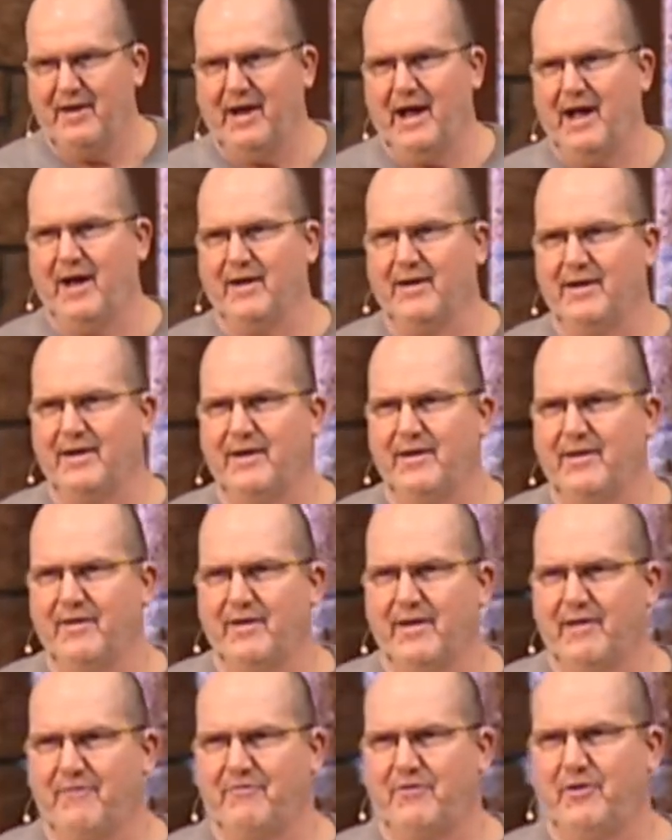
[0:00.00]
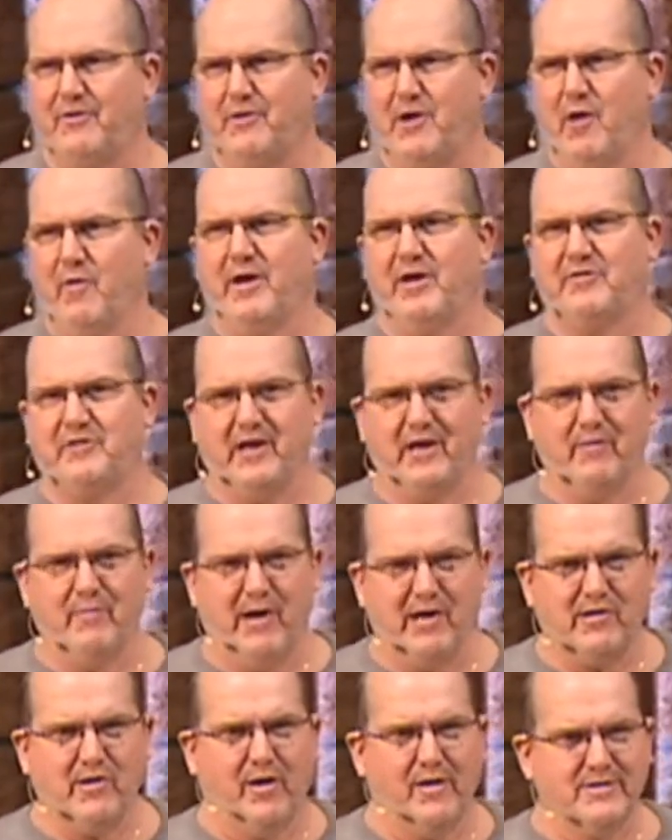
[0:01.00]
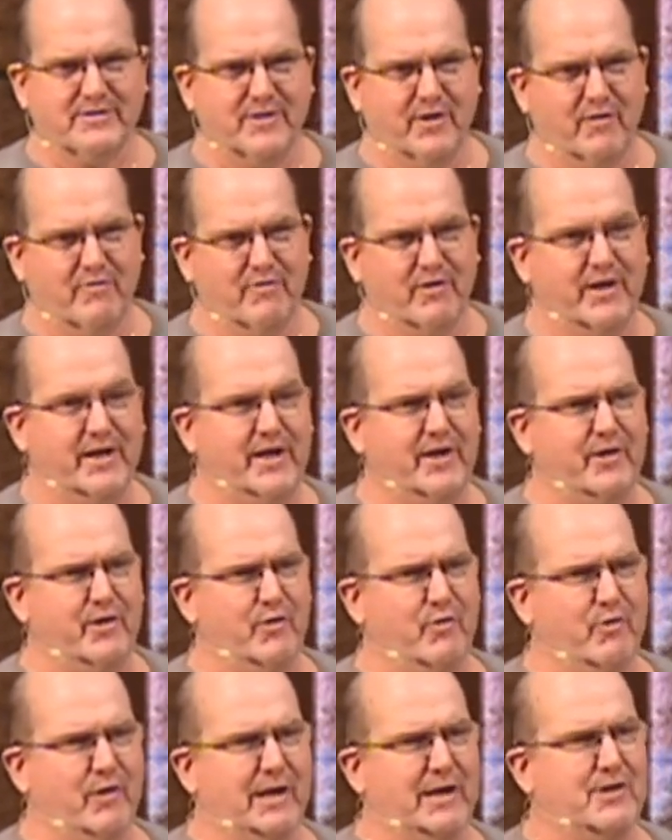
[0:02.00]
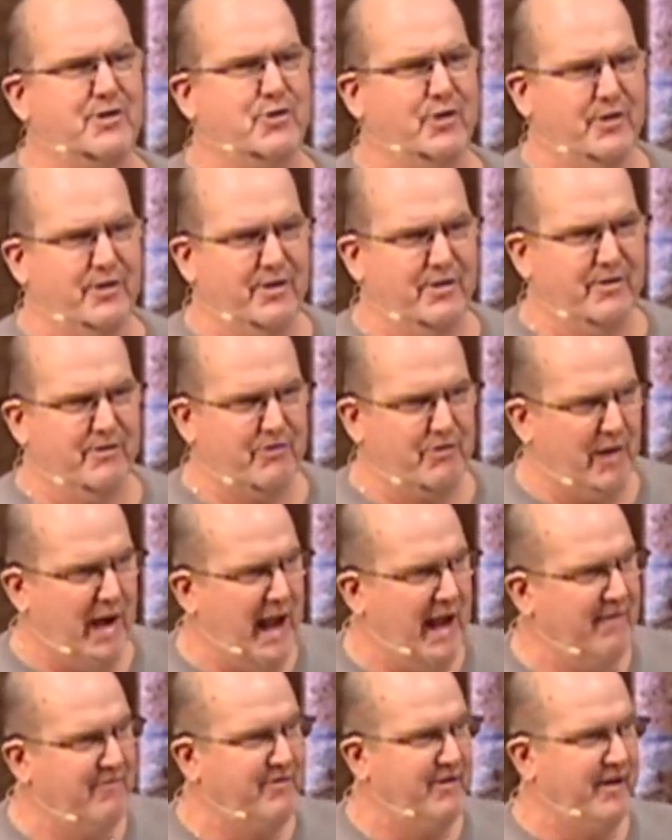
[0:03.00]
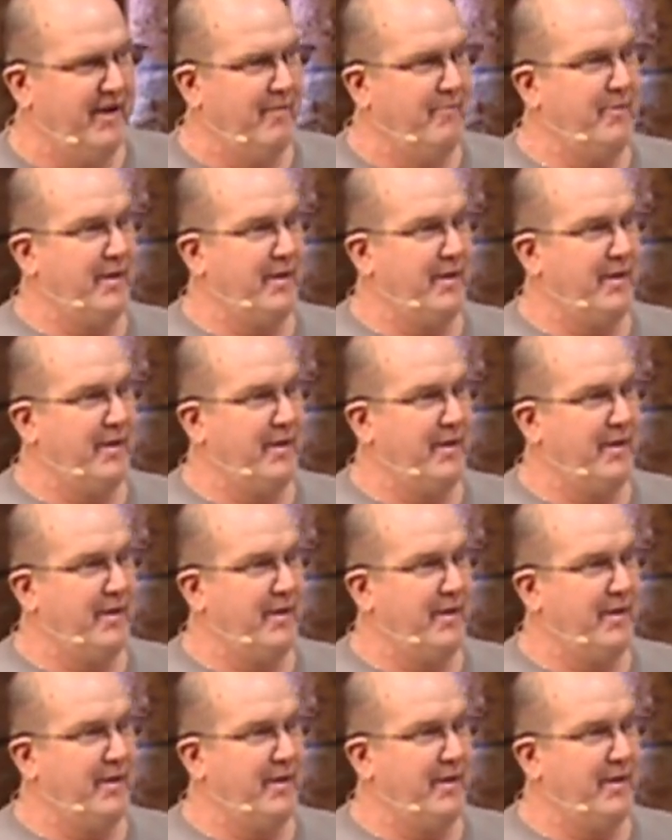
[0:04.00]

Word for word: Now, if you know anything about cars that overheat, you really shouldn't drive them.